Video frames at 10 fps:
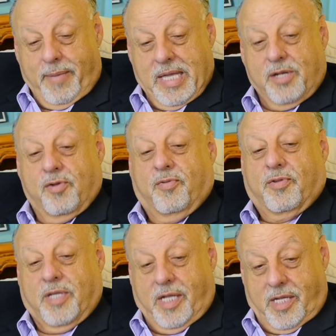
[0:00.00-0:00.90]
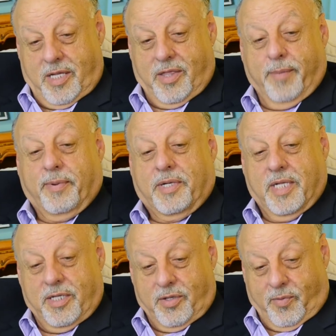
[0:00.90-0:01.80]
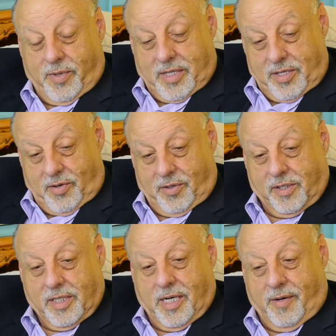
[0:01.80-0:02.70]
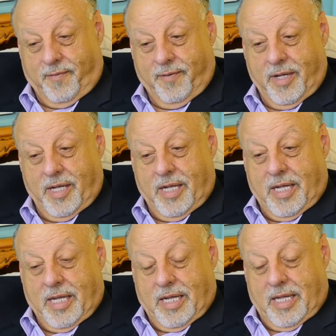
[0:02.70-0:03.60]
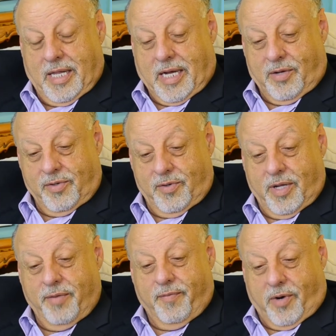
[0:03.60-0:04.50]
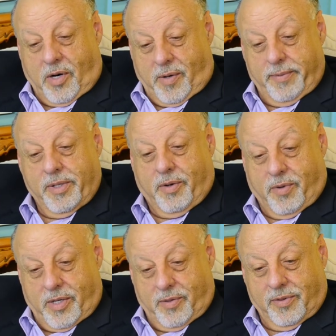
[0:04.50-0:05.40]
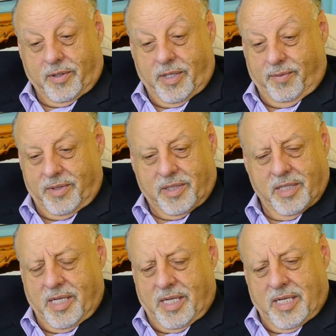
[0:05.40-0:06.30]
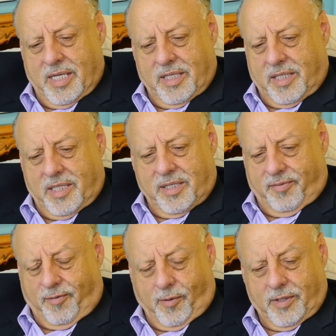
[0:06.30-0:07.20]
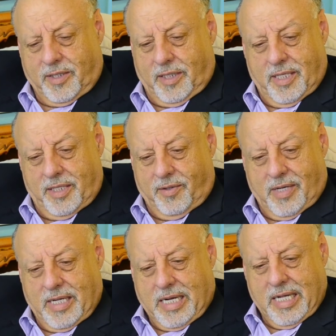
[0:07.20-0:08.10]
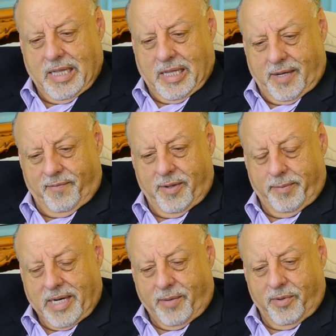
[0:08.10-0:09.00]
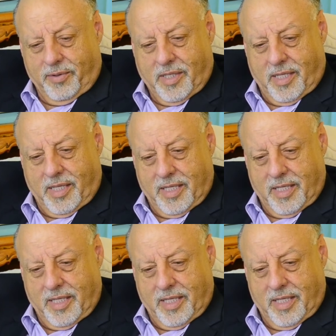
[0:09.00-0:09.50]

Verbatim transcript: made you see the potential within yourself and how to evolve and grow. So he was such a force in nature. I, I, love him, but I will tell you